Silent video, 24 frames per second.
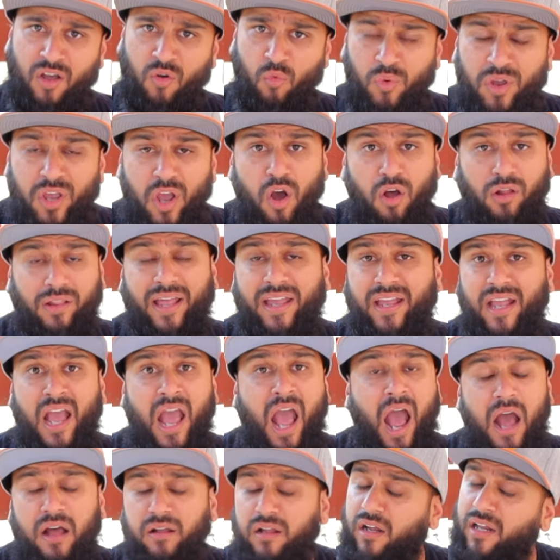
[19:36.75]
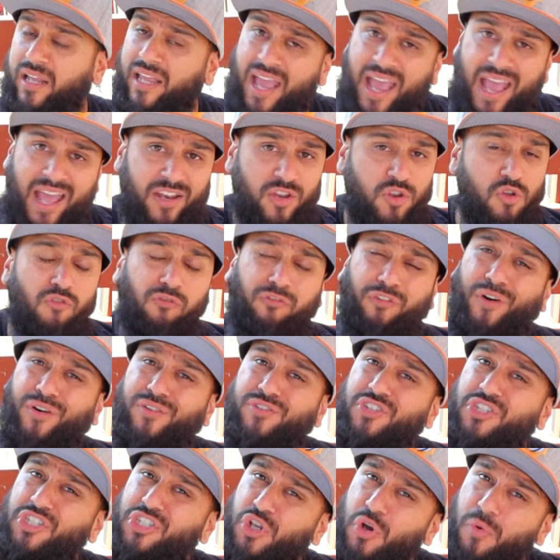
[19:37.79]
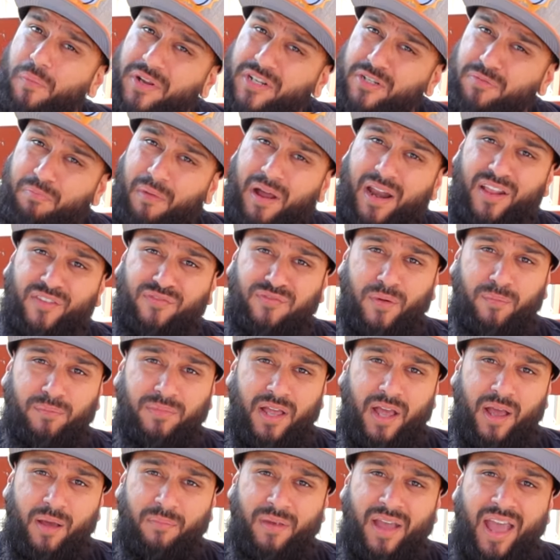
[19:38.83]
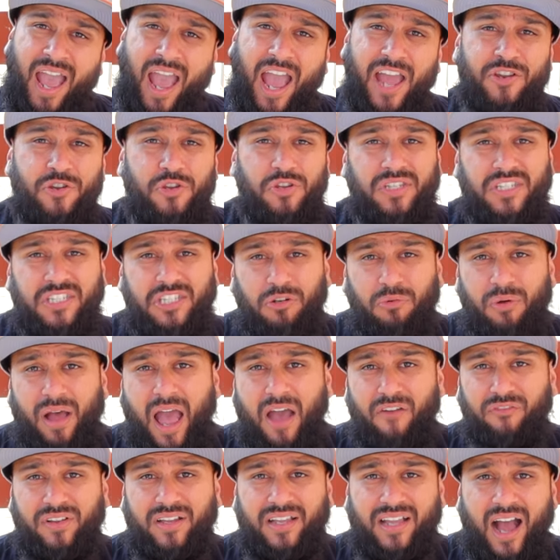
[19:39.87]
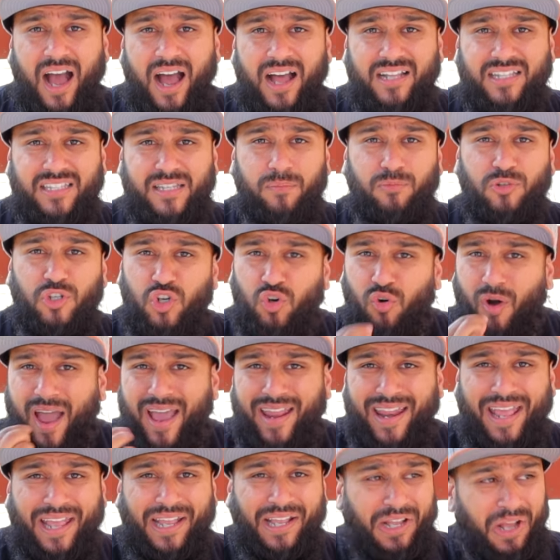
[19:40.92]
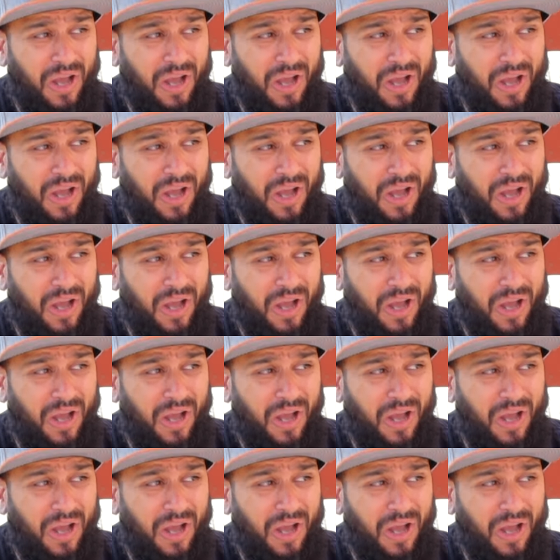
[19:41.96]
We all, like, again, you've earned so much money from them and you still haven't gotten some Trident